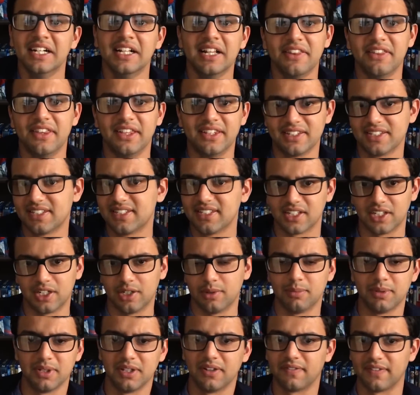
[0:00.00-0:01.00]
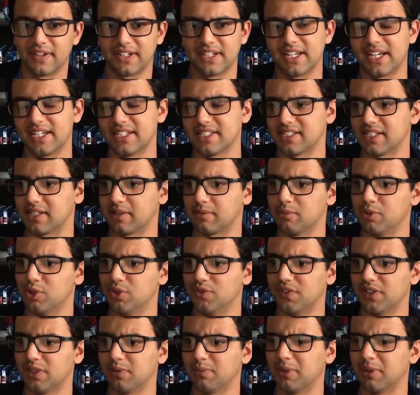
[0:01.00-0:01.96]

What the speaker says: then this is going to be a fantastic movie.